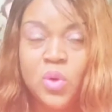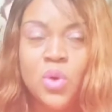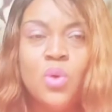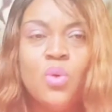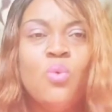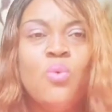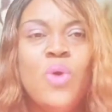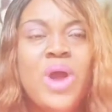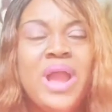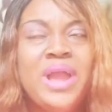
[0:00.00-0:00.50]

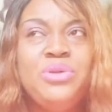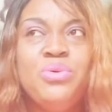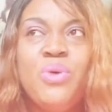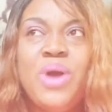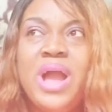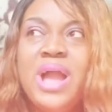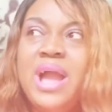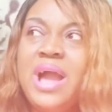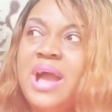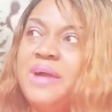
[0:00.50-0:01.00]
Why do
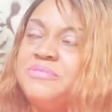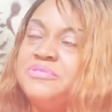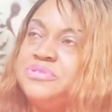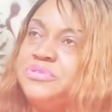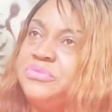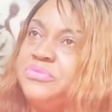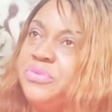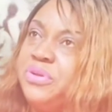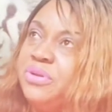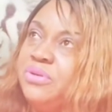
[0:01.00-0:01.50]
I have
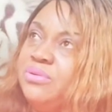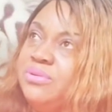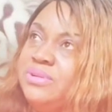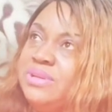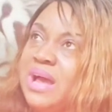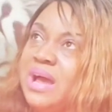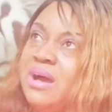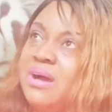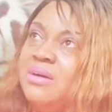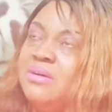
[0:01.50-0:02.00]
to feel
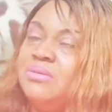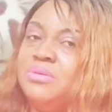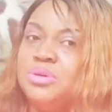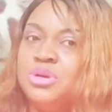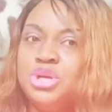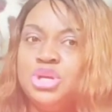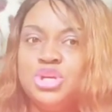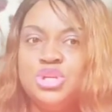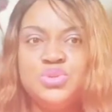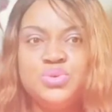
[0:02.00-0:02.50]
down,
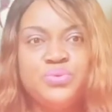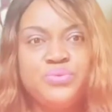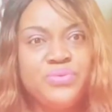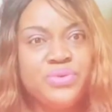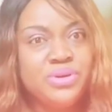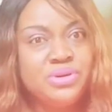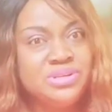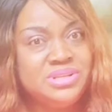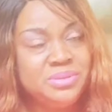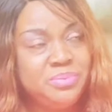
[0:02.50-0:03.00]
to
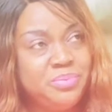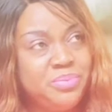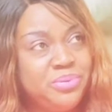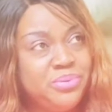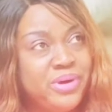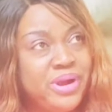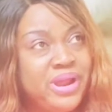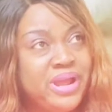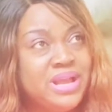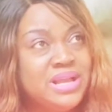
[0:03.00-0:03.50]
feel
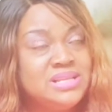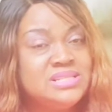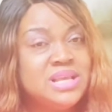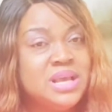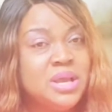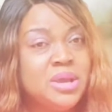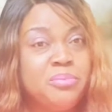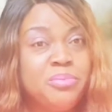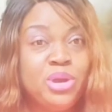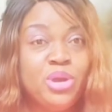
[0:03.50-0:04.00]
depressed
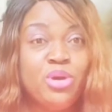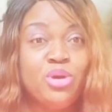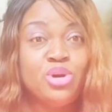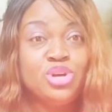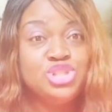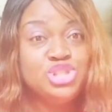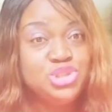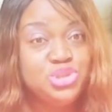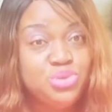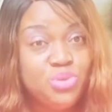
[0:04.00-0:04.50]

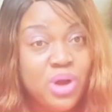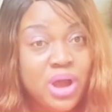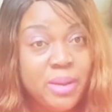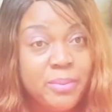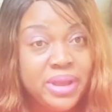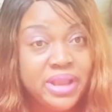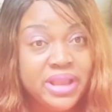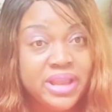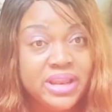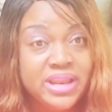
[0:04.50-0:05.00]
because you are
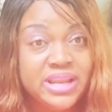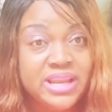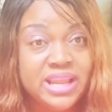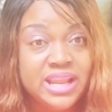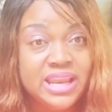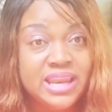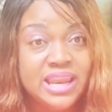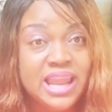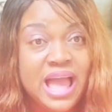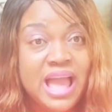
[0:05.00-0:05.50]
making it
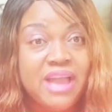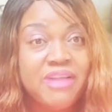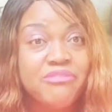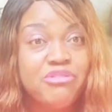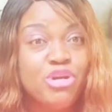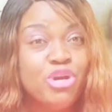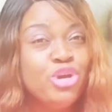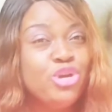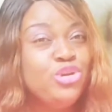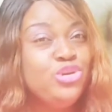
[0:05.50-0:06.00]
in life,
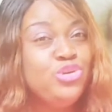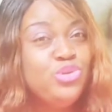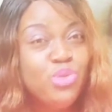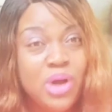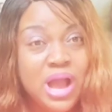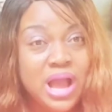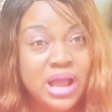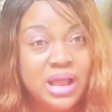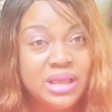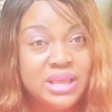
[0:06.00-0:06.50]
you
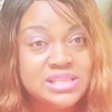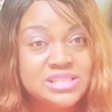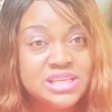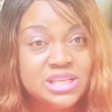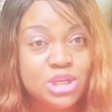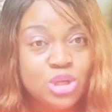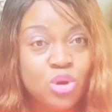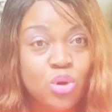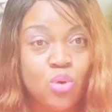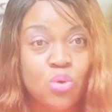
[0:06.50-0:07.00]
are
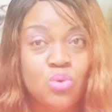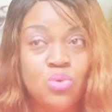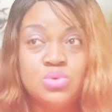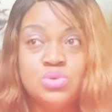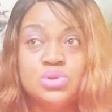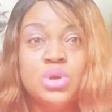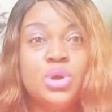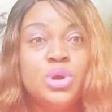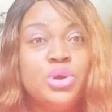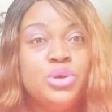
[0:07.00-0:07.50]
hitting
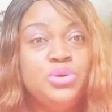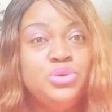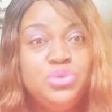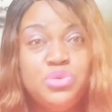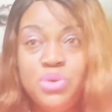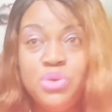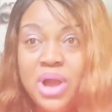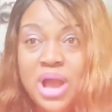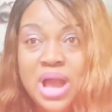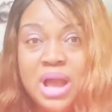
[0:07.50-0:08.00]
goals,
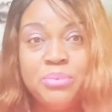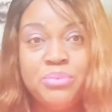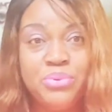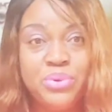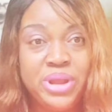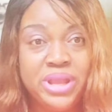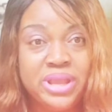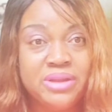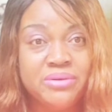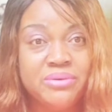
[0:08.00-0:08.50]
you are
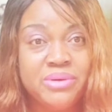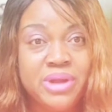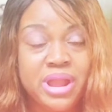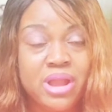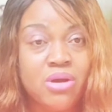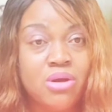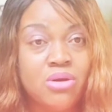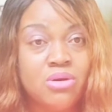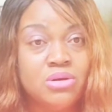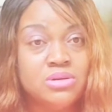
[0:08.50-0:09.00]
breaking
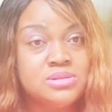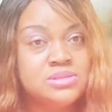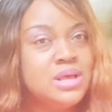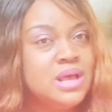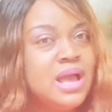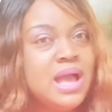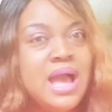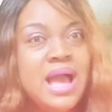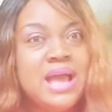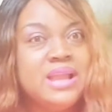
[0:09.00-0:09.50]
records,
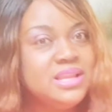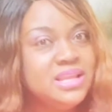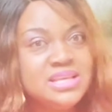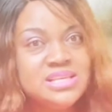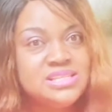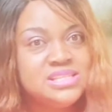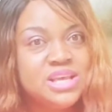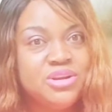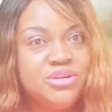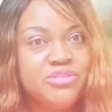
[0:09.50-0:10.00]
and
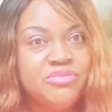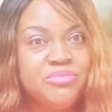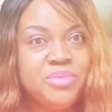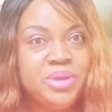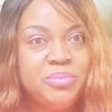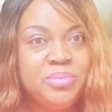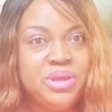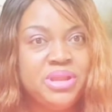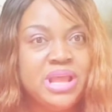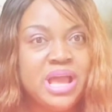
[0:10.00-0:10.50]
instead of me
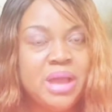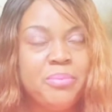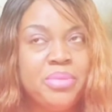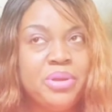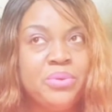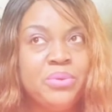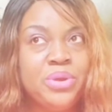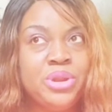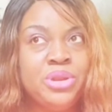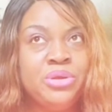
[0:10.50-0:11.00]
being
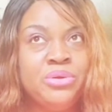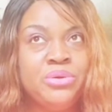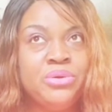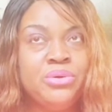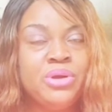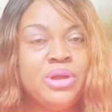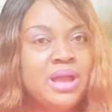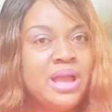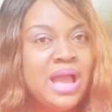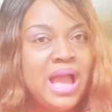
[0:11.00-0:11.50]
happy with
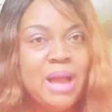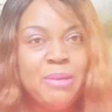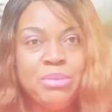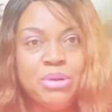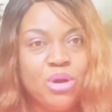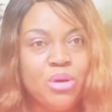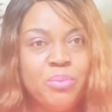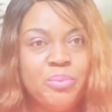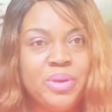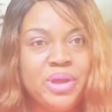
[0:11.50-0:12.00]
you, I'm
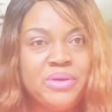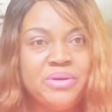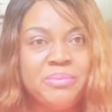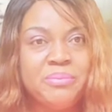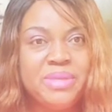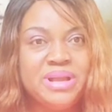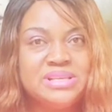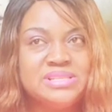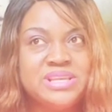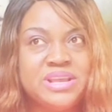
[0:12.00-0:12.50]
comparing
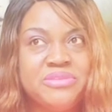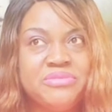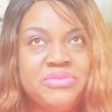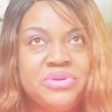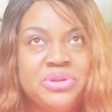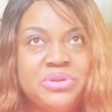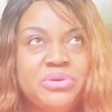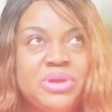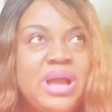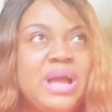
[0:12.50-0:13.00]
myself
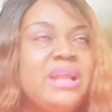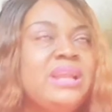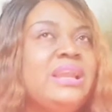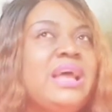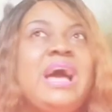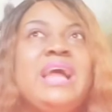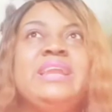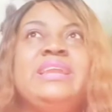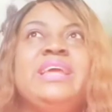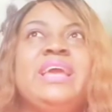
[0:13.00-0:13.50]
with you, and
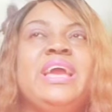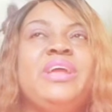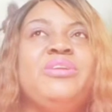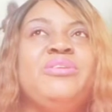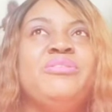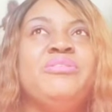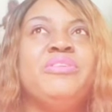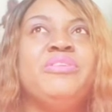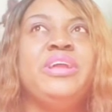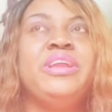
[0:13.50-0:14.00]
at the end
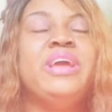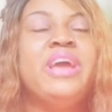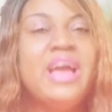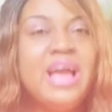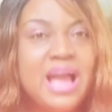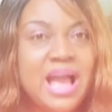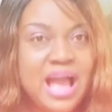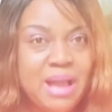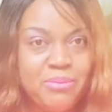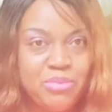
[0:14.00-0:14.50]
of it,
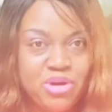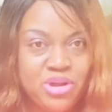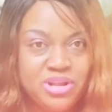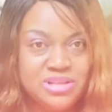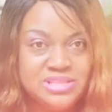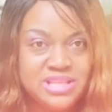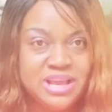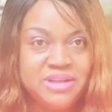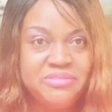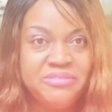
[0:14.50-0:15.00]
I'm going to
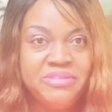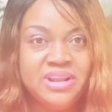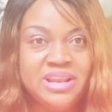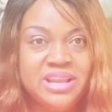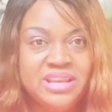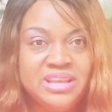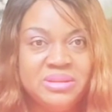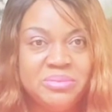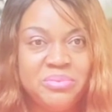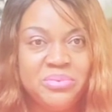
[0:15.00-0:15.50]
start
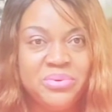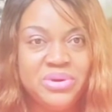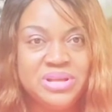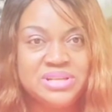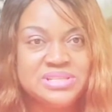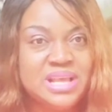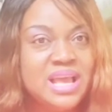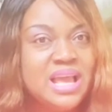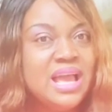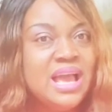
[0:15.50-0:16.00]
feeling
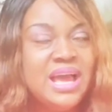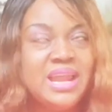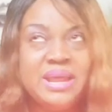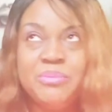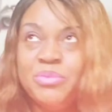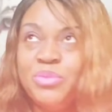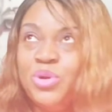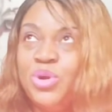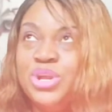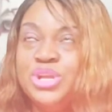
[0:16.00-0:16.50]
depressed and
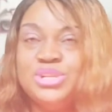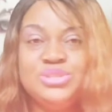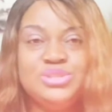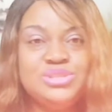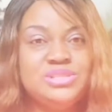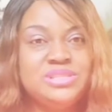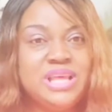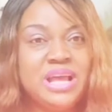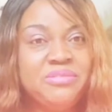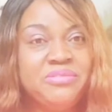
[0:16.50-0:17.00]
I'm going to
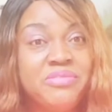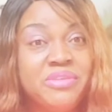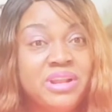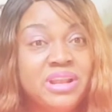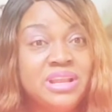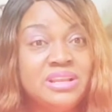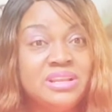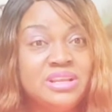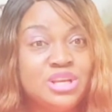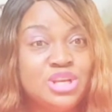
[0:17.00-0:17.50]
start
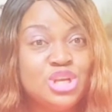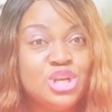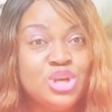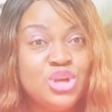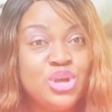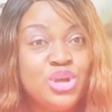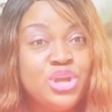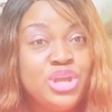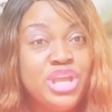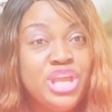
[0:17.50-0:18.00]
feeling
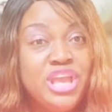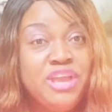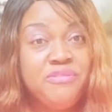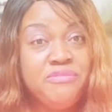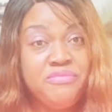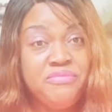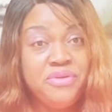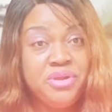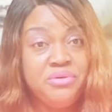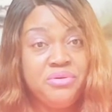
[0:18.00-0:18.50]

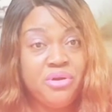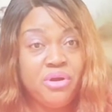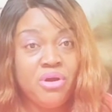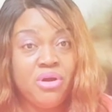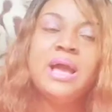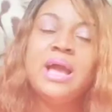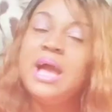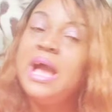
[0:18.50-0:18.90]
inferior.